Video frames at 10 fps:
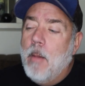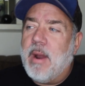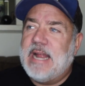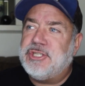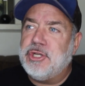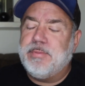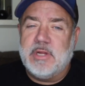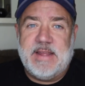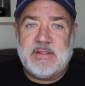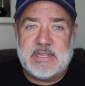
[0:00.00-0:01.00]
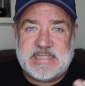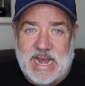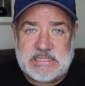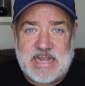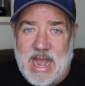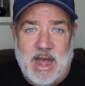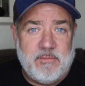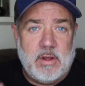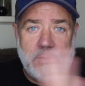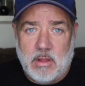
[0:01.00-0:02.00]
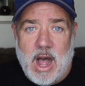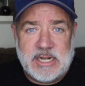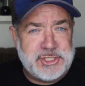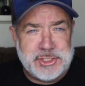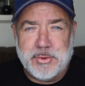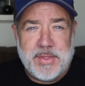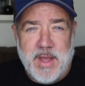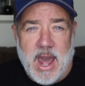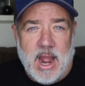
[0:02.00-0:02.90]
but I do believe that this has to have a lot to do with that.